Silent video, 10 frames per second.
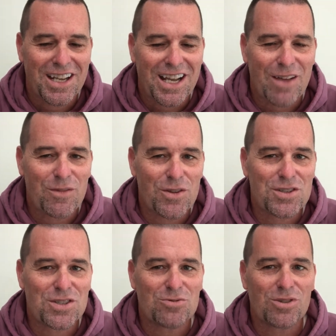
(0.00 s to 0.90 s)
I feel
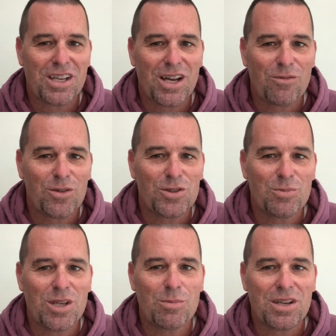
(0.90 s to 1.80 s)
this is really helpful to
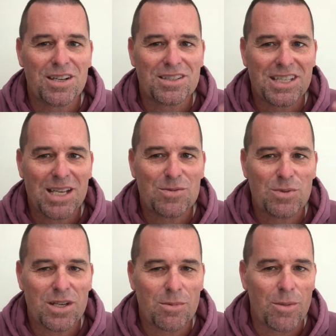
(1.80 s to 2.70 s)
me because it keeps
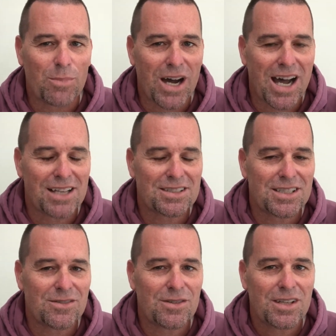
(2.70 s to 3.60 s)
me to be
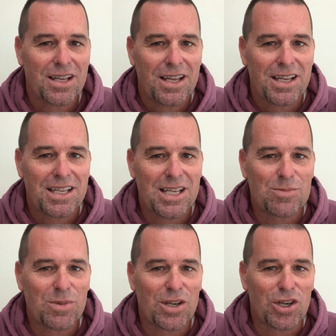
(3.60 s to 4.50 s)
positive,
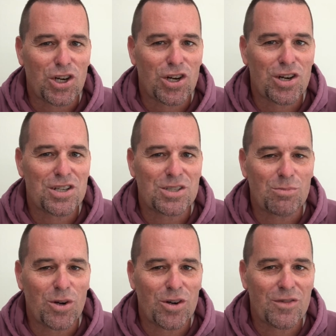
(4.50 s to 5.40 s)
keeps me encouraged and
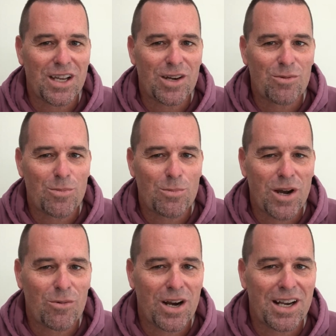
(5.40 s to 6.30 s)
motivated in my
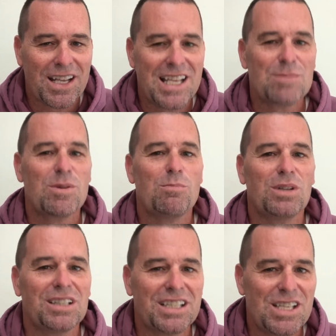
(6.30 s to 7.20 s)
writing, it keeps me
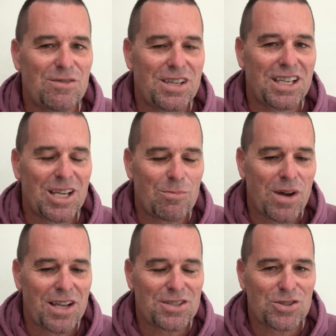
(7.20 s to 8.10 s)
believing in
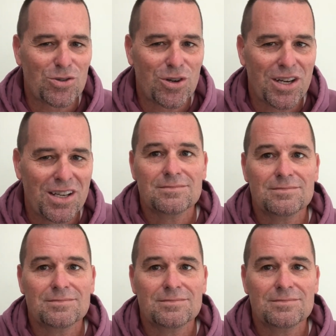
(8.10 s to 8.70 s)
my story.